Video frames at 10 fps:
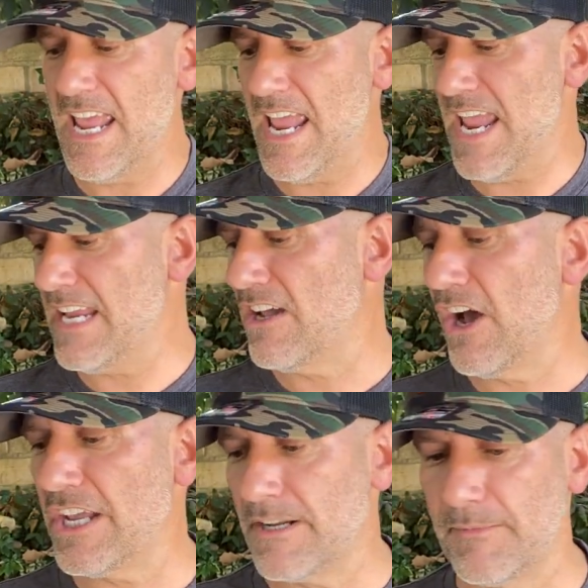8
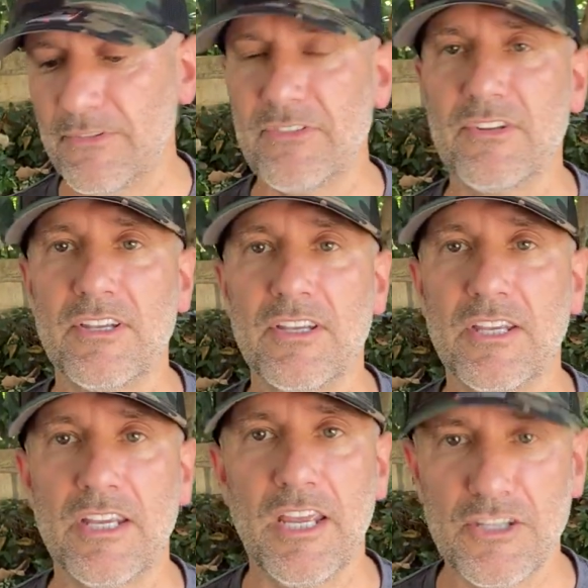items
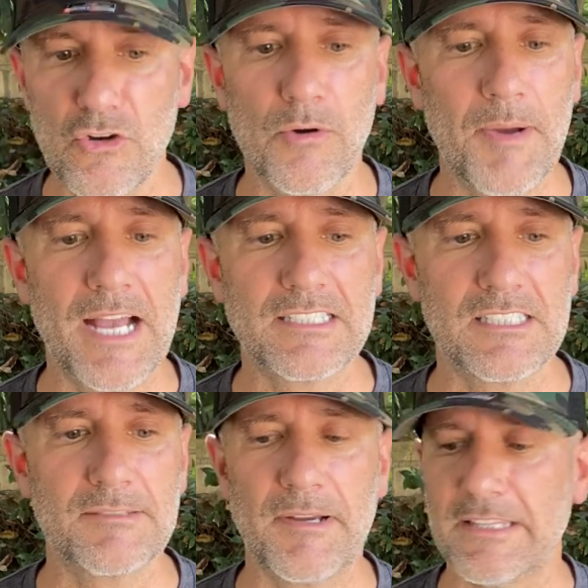in your box
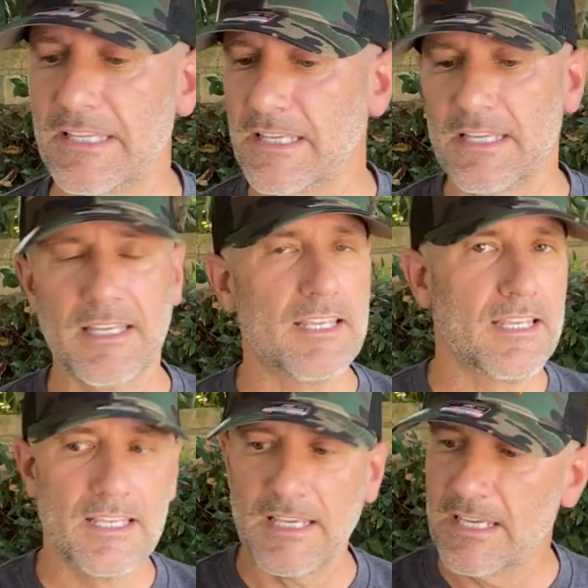this month.
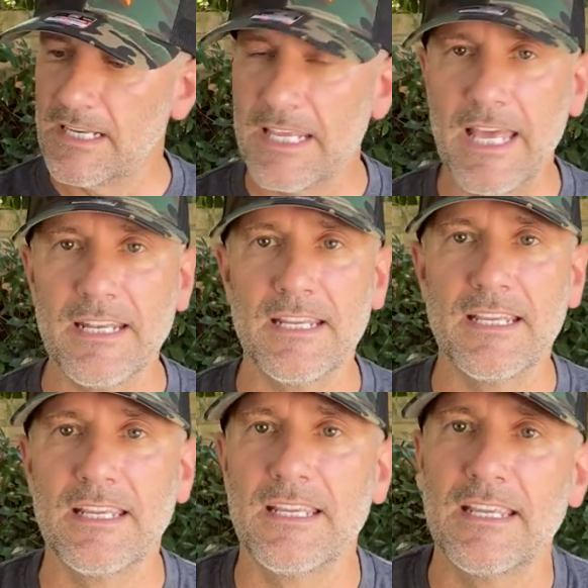And again,
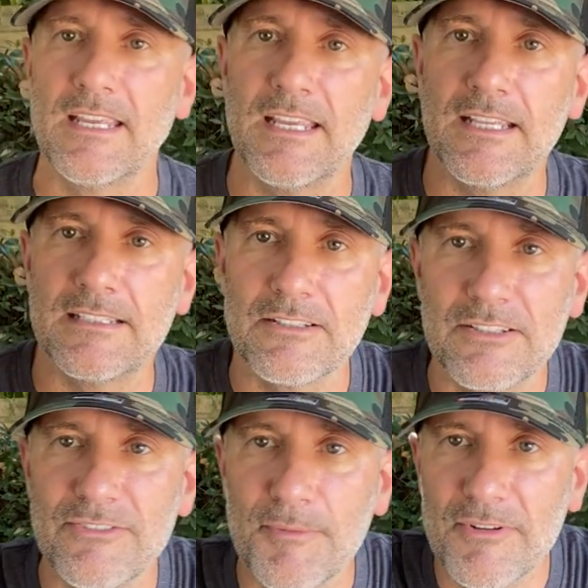it's
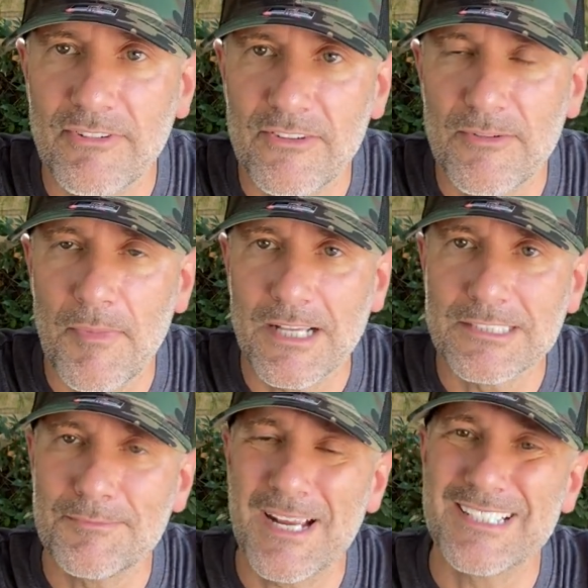only from your friends at
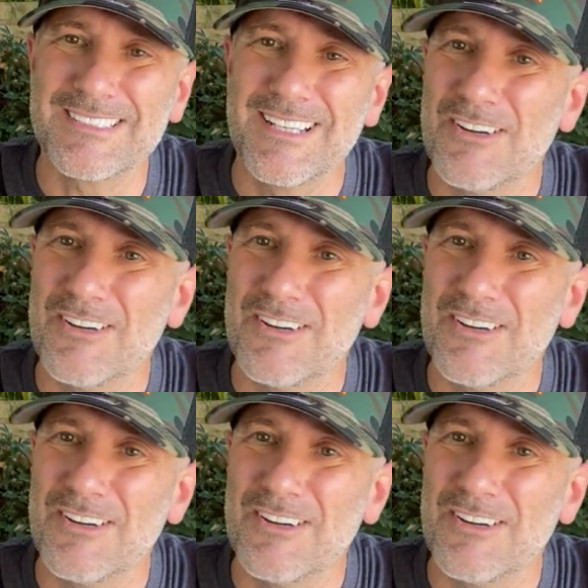MONSTERBASS.